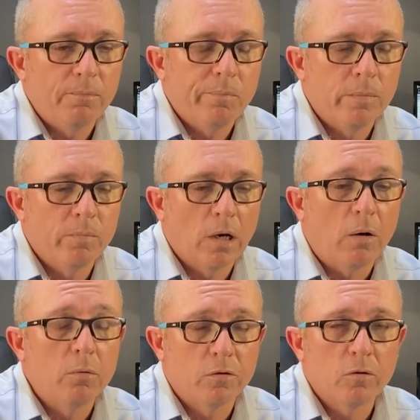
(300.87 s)
Mm, I
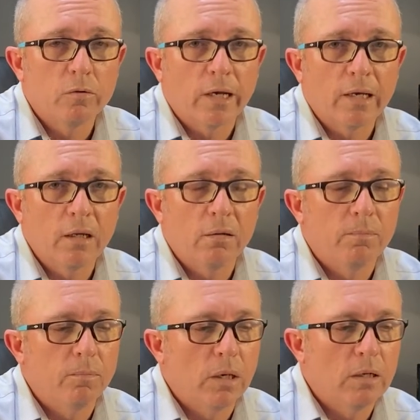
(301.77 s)
will still take it,
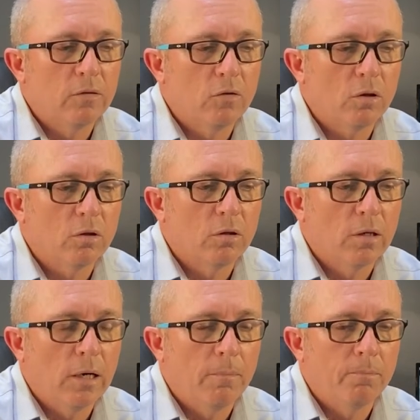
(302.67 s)
but it's not,
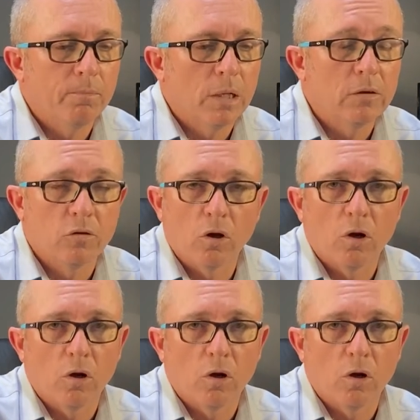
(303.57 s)
um, it's not a